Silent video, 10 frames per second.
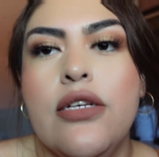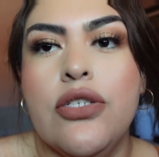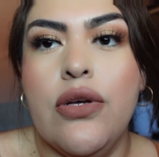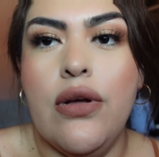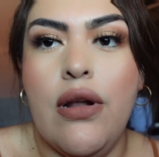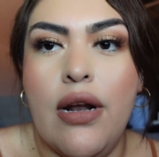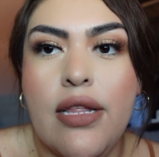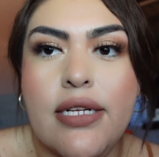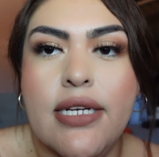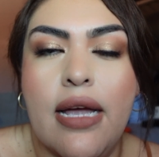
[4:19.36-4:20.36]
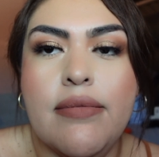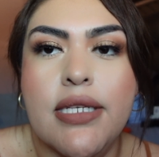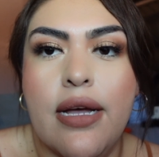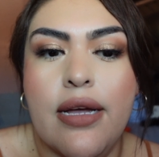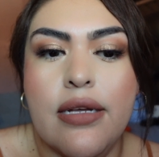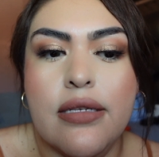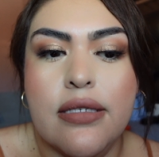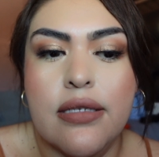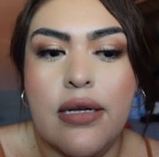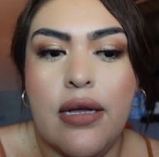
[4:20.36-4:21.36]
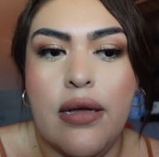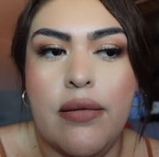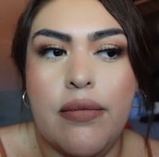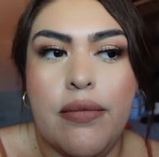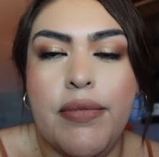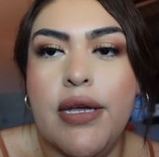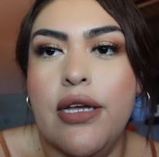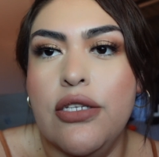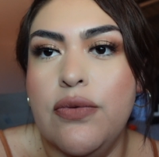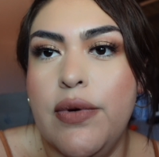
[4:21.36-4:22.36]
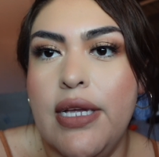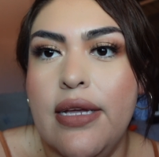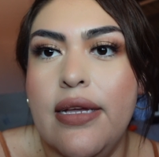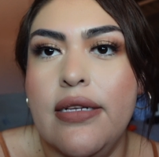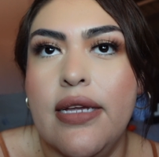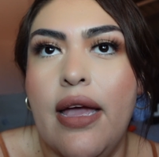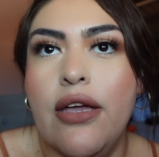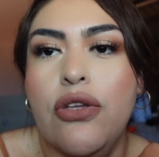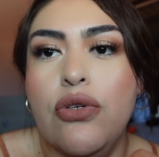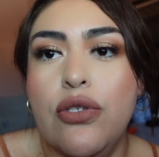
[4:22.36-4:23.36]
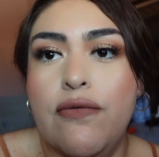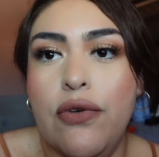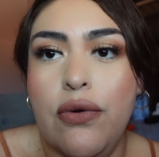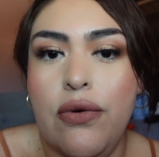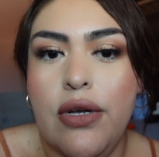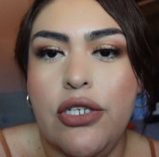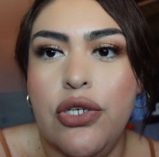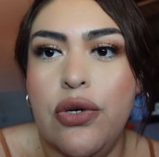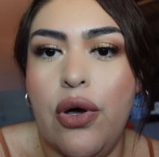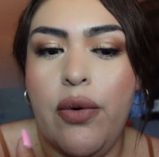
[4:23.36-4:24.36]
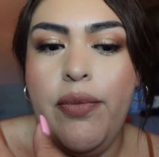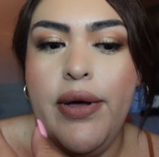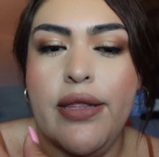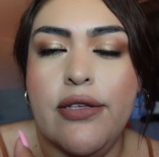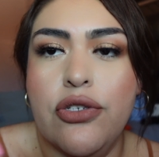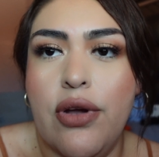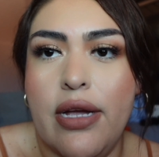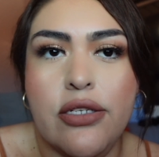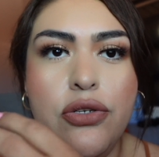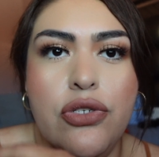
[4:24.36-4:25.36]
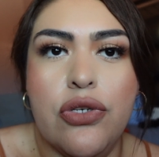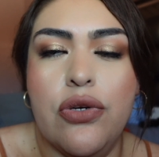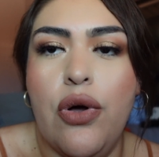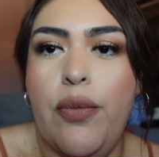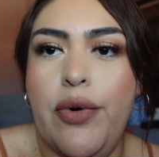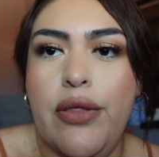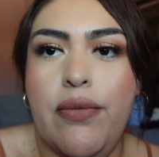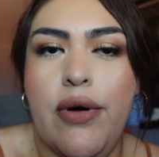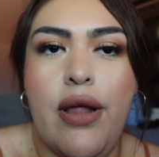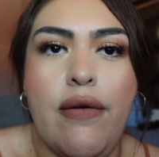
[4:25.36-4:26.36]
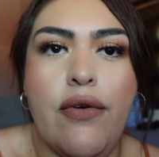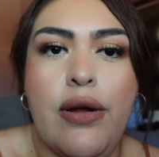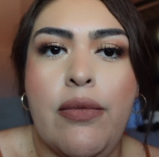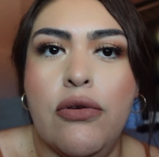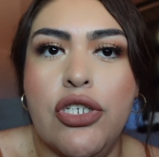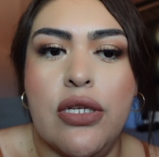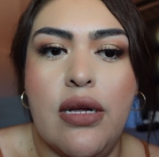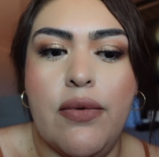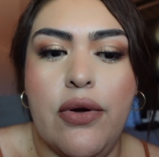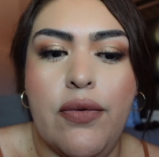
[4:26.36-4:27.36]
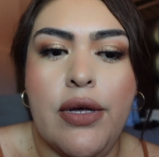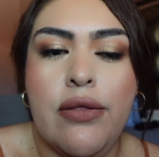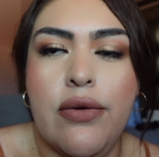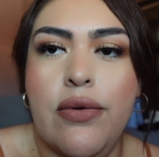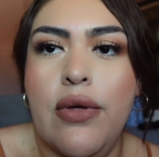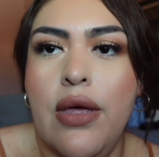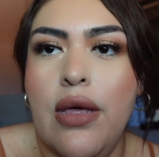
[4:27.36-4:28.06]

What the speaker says: So a lot of the times guys, because we can't use food to cope with stress or to cope with whatever emotion that we're going through,